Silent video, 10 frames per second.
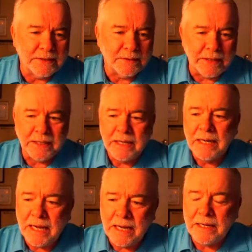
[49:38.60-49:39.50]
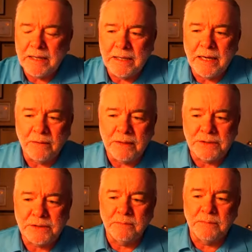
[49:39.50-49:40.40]
to me. I
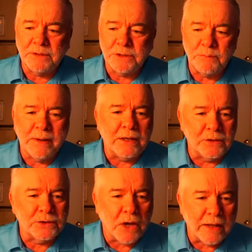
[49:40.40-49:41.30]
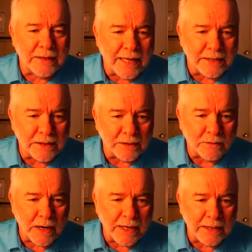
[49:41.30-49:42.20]
want something that smells authentic,
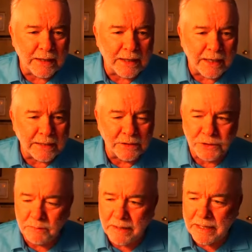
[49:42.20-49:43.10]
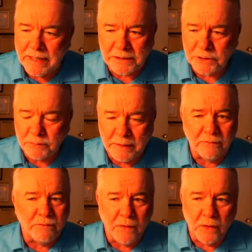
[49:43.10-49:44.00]
right? And I can mm. smell I can
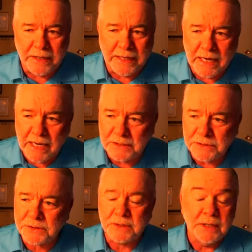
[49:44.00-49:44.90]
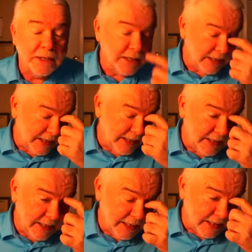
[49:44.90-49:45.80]
smell phony nice,
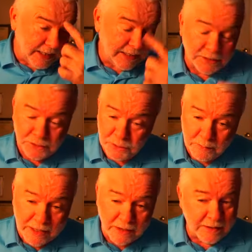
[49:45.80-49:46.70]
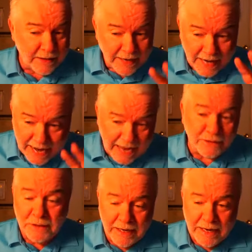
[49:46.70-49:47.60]
and uh, I can smell
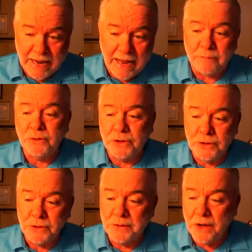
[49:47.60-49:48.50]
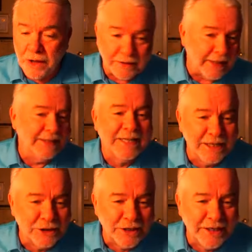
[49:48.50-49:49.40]
ad- absolute
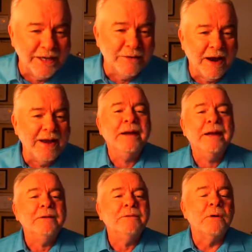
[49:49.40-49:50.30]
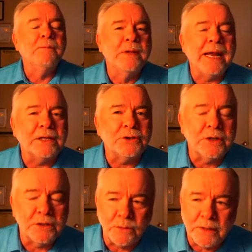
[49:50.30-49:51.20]
authenticity, right? So the answer
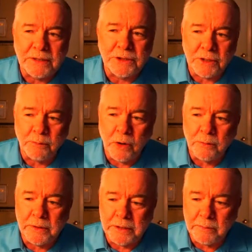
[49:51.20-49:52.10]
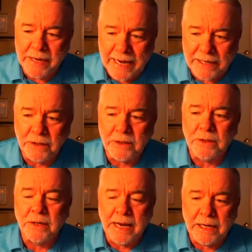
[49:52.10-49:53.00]
to when is it appropriate to be
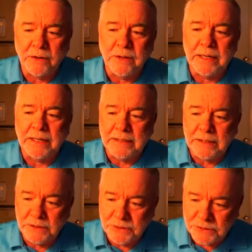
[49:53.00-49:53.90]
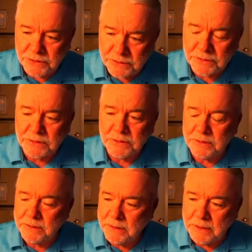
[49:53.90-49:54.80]
anger angry is
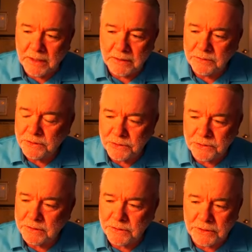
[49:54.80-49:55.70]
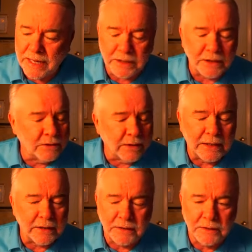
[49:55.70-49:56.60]
uh, just it's not a great
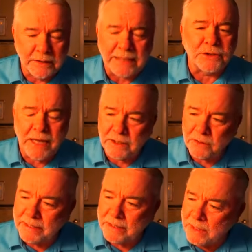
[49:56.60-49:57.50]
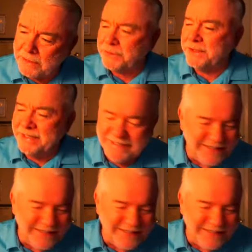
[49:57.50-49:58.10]
that's not a great question.